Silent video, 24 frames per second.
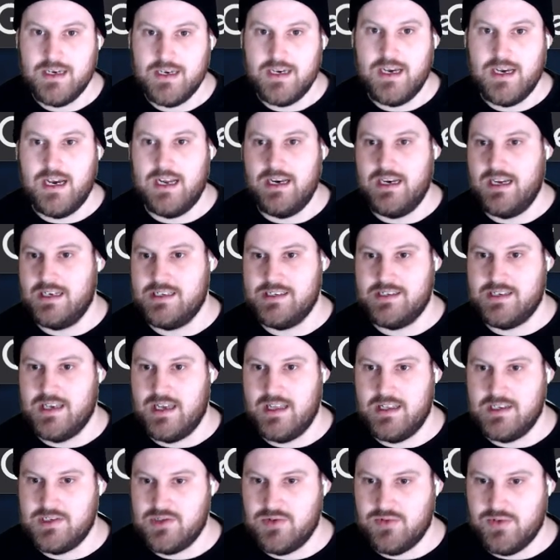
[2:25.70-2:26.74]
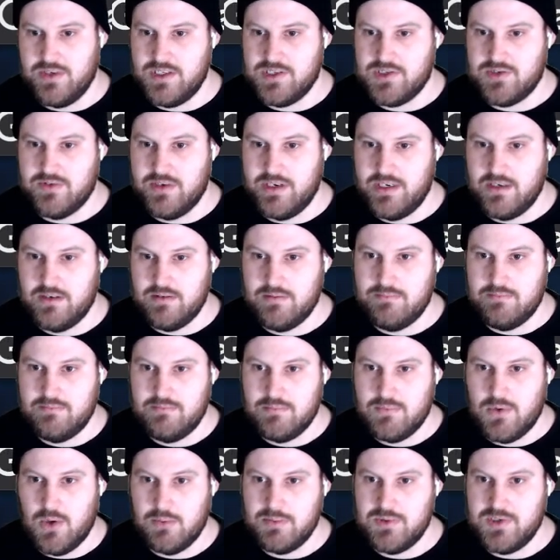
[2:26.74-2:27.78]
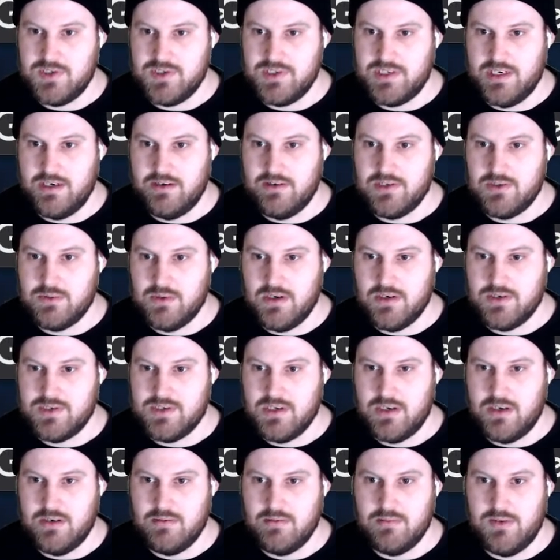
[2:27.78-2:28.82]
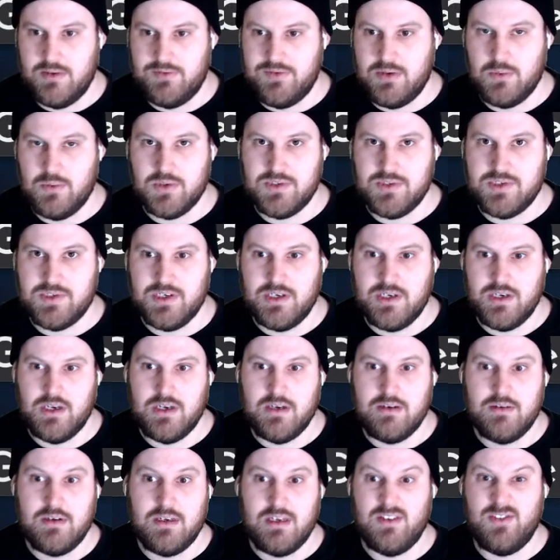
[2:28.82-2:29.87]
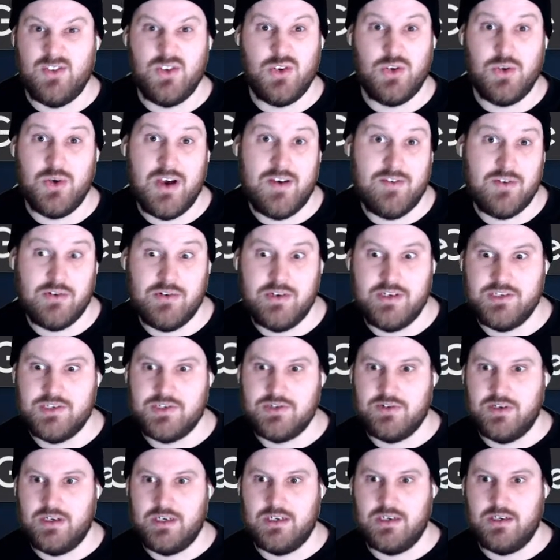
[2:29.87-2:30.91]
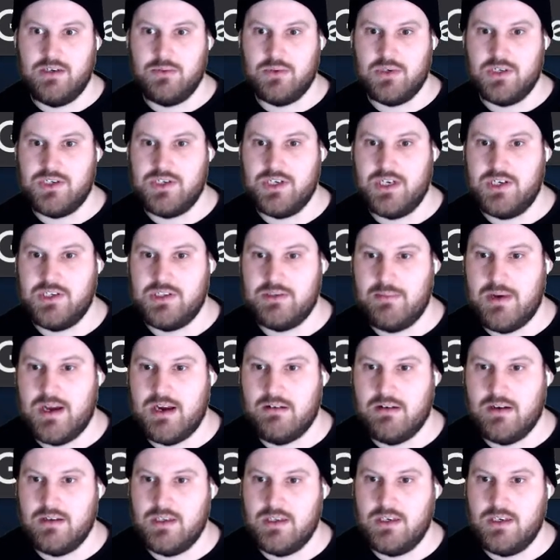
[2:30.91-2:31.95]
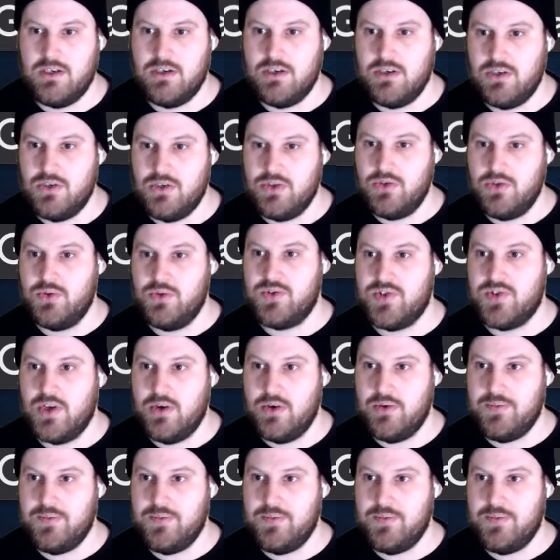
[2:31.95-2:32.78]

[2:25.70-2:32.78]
And yeah, as I say, there's green screen options here as well. So if you do have a green screen and you want to change the background, then you can do so.